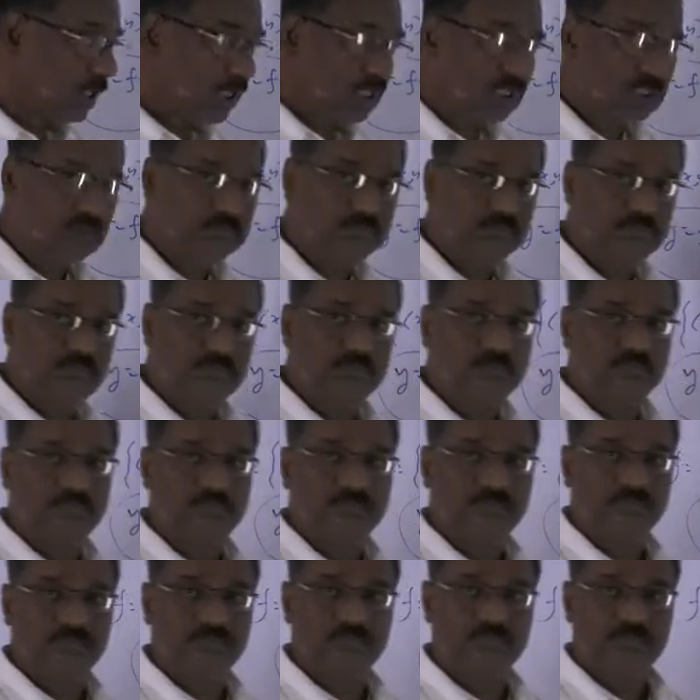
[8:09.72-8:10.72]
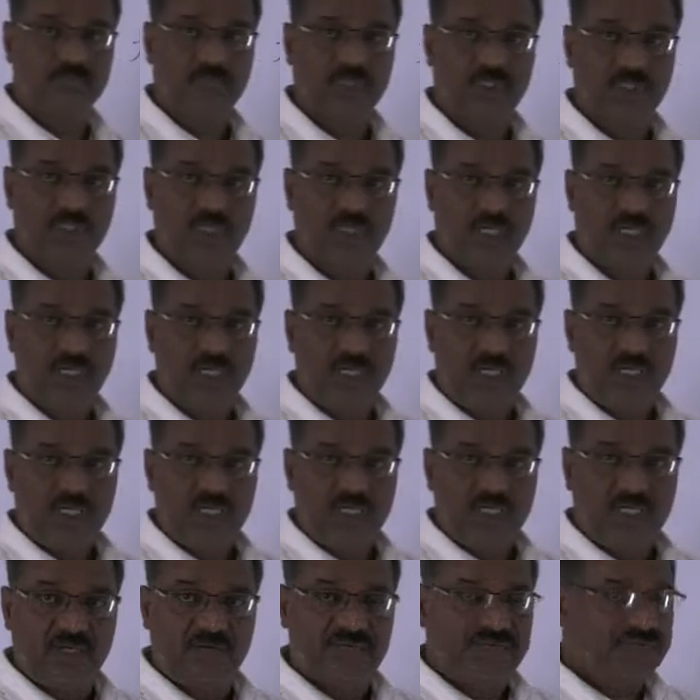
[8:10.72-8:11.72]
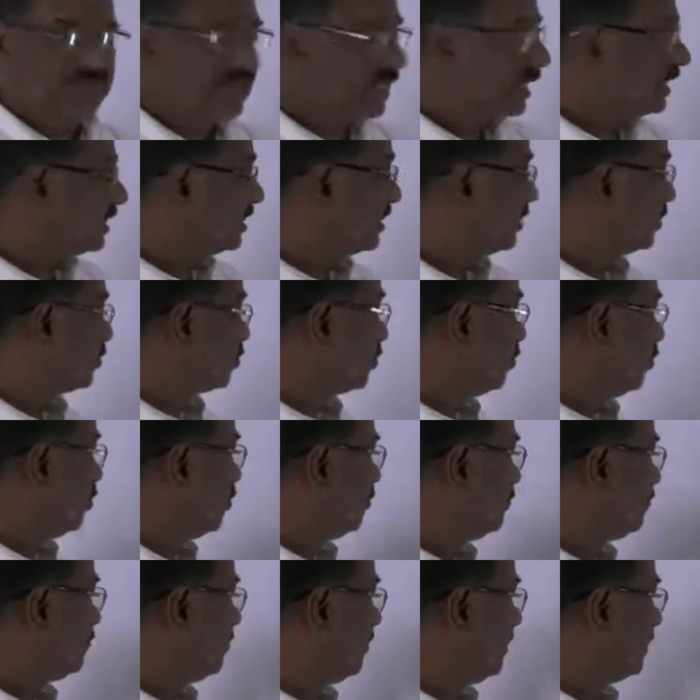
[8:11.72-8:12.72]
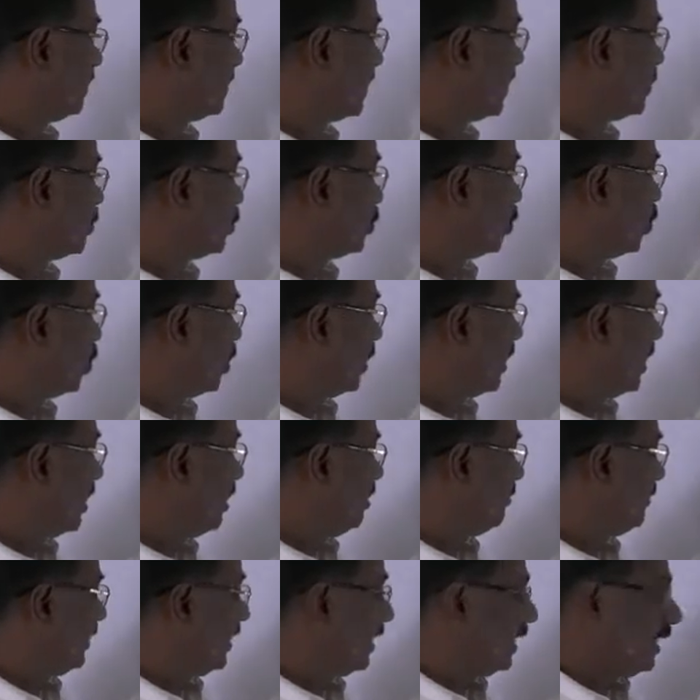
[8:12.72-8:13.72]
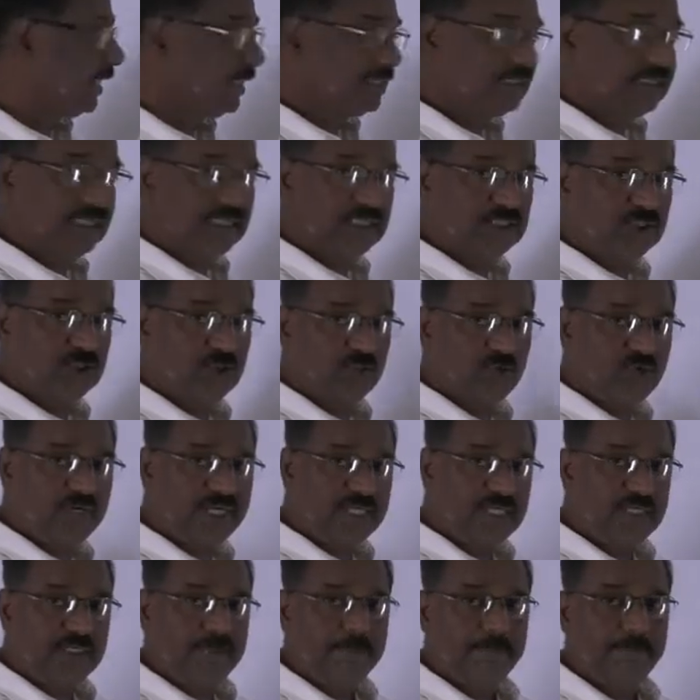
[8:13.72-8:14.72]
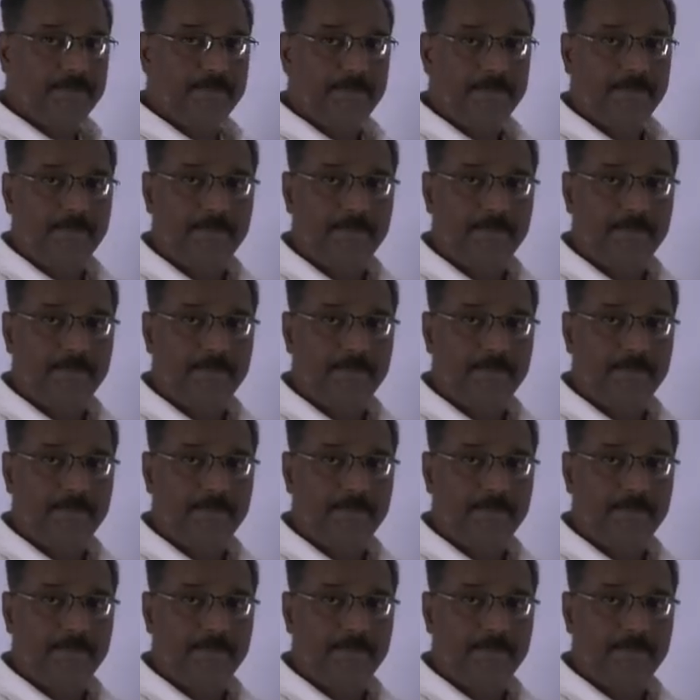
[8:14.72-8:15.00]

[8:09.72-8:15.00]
R. F consists of such ordered weights xy